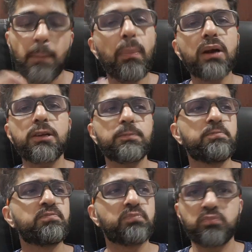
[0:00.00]
But
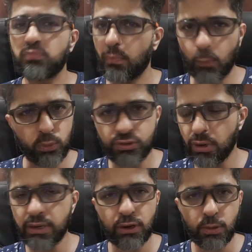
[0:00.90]
what's
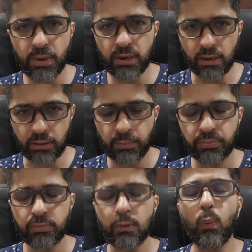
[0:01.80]
done cannot be undone.
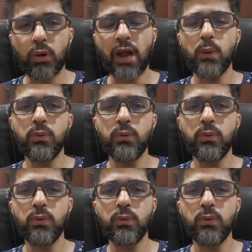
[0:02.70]
What I